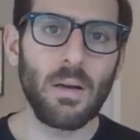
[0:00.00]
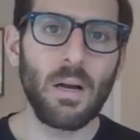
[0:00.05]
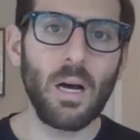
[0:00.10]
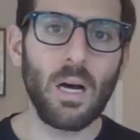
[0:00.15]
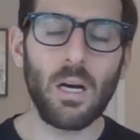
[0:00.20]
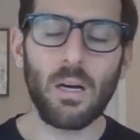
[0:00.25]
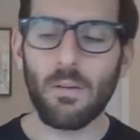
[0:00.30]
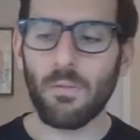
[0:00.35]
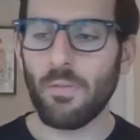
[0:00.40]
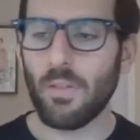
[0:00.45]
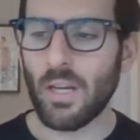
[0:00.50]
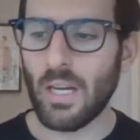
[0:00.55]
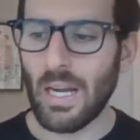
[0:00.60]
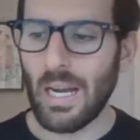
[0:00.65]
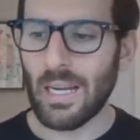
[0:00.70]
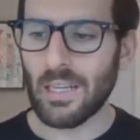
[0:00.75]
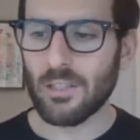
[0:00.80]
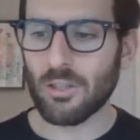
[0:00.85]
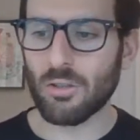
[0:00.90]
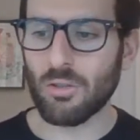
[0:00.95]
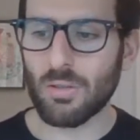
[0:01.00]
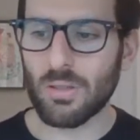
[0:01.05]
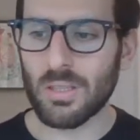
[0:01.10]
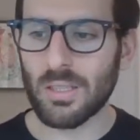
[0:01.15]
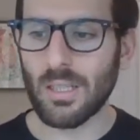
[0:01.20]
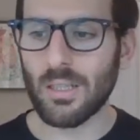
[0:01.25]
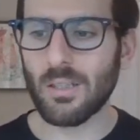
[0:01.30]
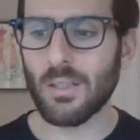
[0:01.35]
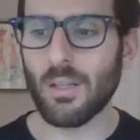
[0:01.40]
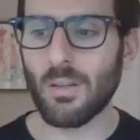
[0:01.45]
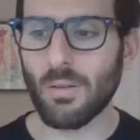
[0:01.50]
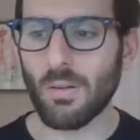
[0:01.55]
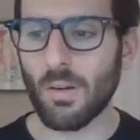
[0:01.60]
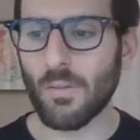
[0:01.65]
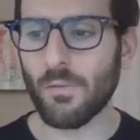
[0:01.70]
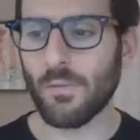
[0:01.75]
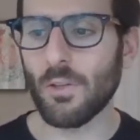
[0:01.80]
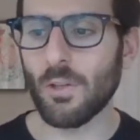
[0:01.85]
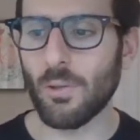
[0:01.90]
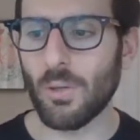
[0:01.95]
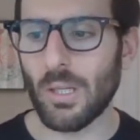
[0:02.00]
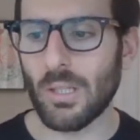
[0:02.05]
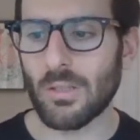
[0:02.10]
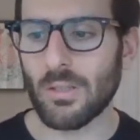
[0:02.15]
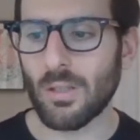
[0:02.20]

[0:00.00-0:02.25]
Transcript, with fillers: of the extracellular fluid,